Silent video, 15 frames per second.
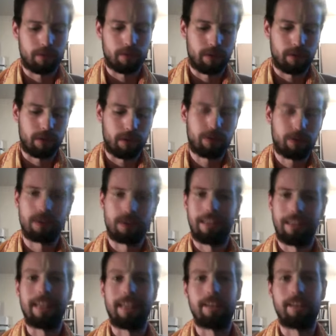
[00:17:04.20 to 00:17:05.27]
referring to Krishna
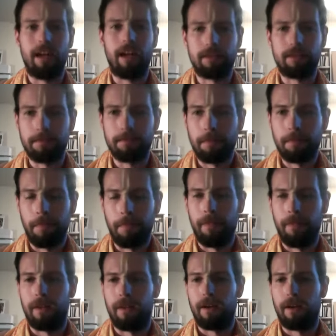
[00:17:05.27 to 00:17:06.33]
like that,
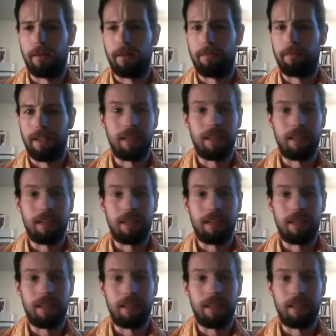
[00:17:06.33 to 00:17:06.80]
in